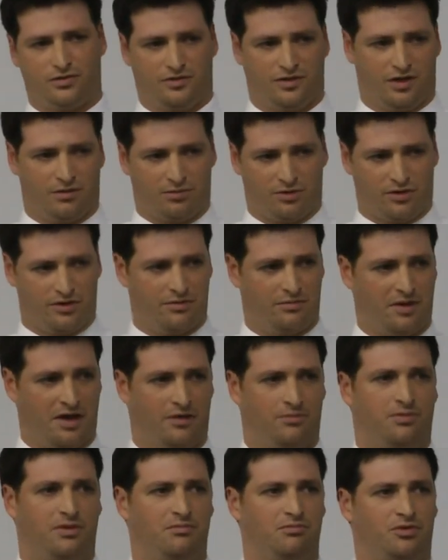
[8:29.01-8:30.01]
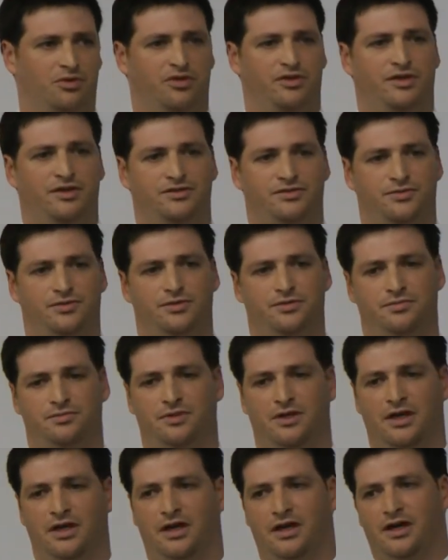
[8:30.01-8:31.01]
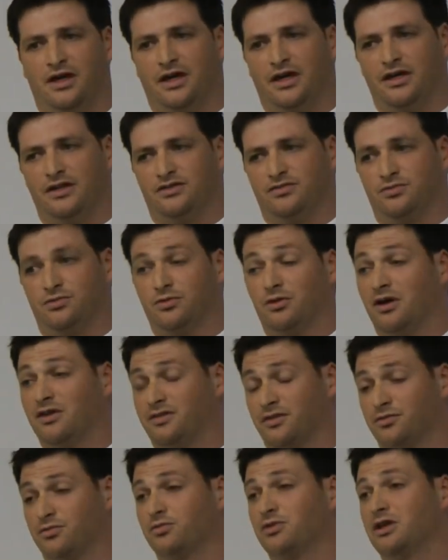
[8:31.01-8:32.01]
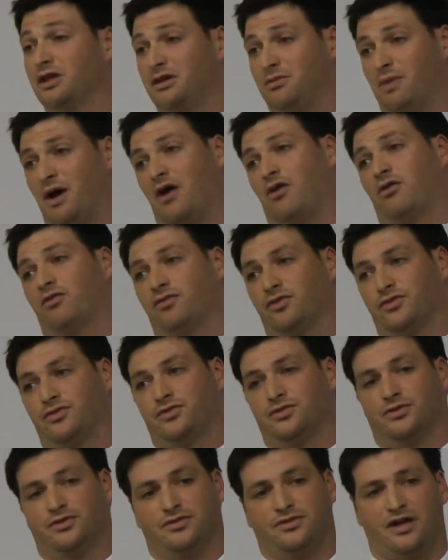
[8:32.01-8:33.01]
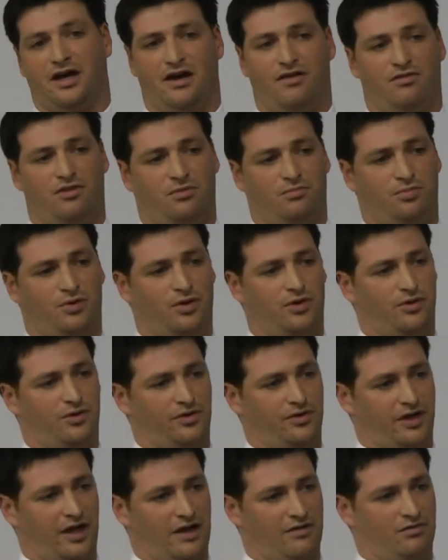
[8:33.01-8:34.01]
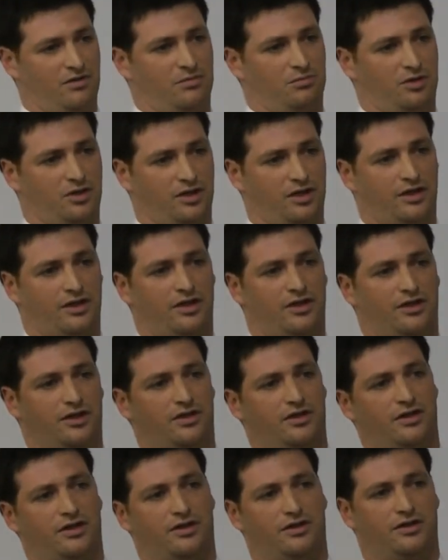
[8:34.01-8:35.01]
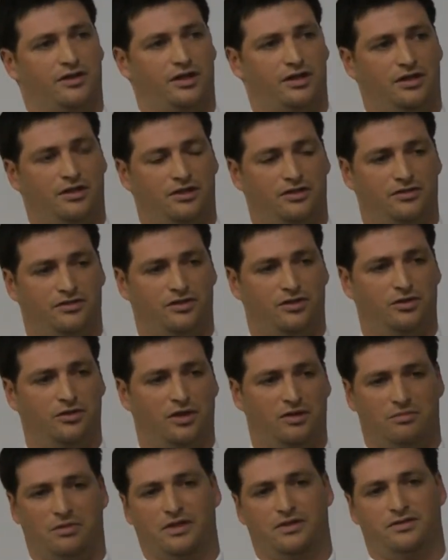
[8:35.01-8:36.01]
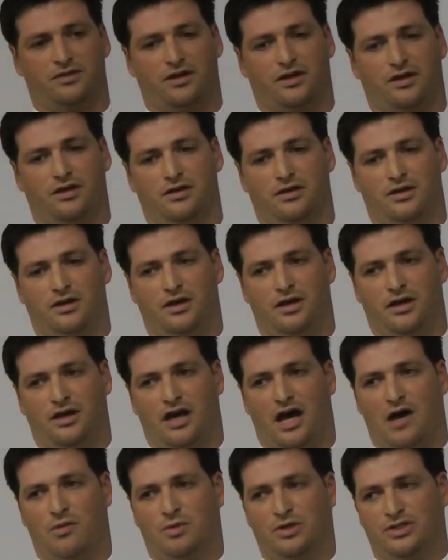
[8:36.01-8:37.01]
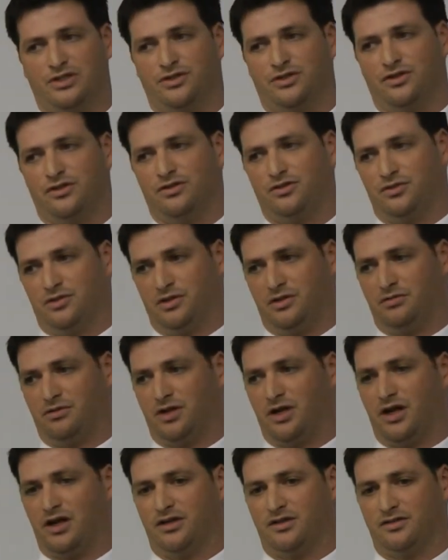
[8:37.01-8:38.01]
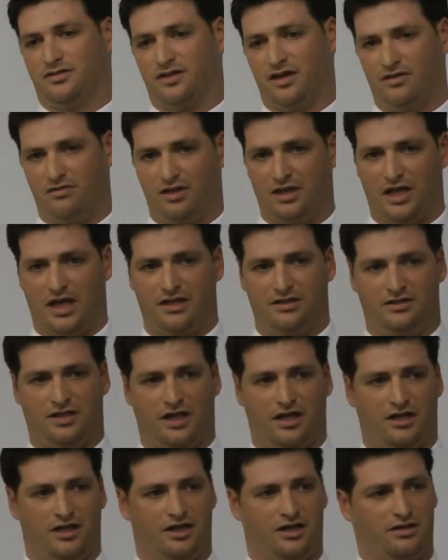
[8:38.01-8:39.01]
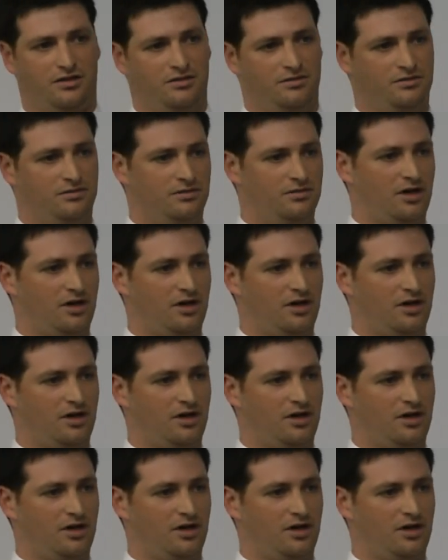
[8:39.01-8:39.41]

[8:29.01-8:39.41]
double the amount of people in this room, it's a really powerful tool to have them poll and to have them click on the clicker, and there's no limit to how much you can do in regard to saving that data,